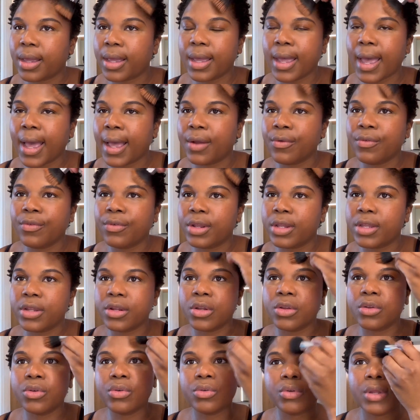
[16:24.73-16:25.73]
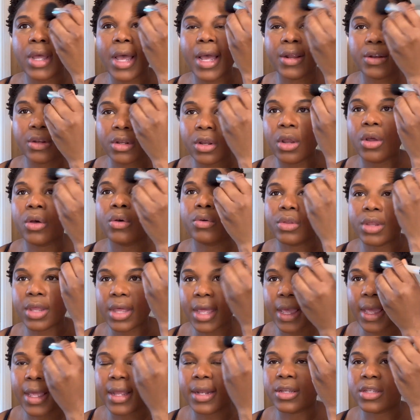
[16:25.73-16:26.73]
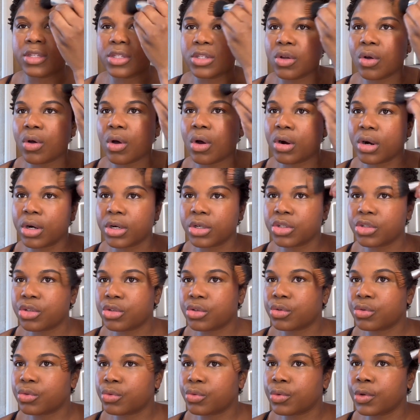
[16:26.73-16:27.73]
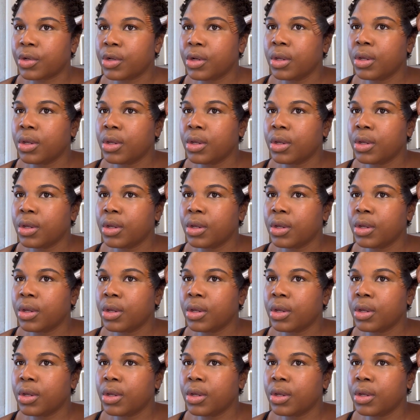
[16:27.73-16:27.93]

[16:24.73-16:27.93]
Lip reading: I know that, and it's so hard to